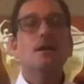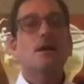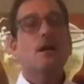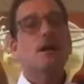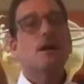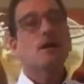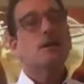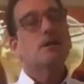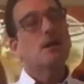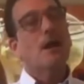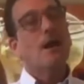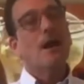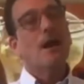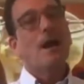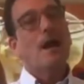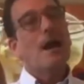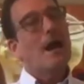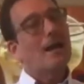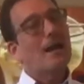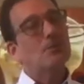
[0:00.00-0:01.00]
Uh,
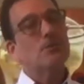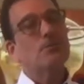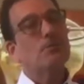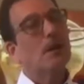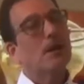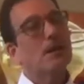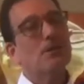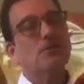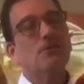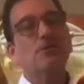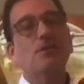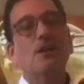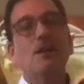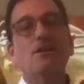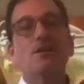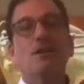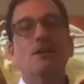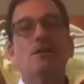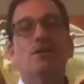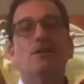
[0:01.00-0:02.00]
actually, my
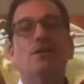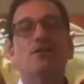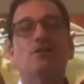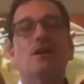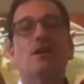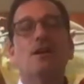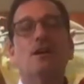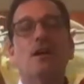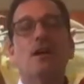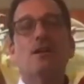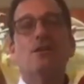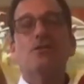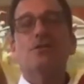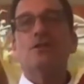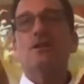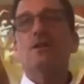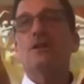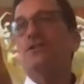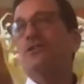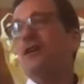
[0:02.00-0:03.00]
understanding it, it's a it's
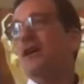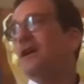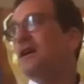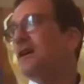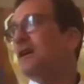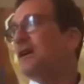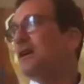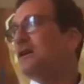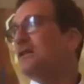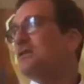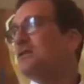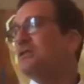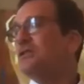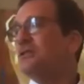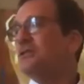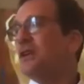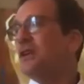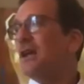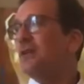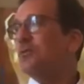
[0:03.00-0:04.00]
it's a
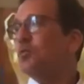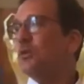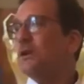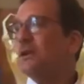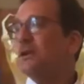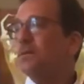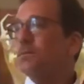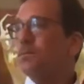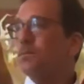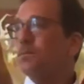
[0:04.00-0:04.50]
10 week